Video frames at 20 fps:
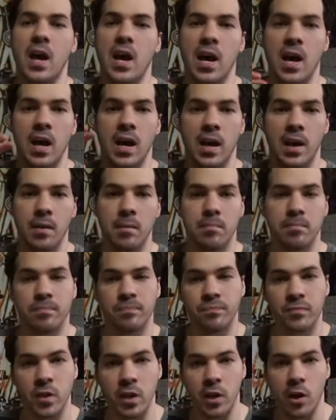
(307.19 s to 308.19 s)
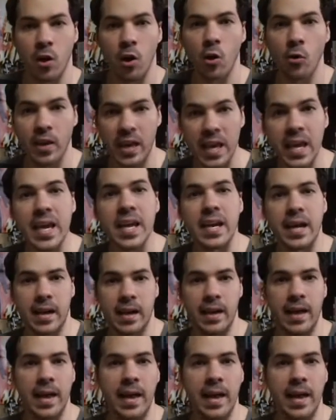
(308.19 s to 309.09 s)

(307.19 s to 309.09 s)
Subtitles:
Okina.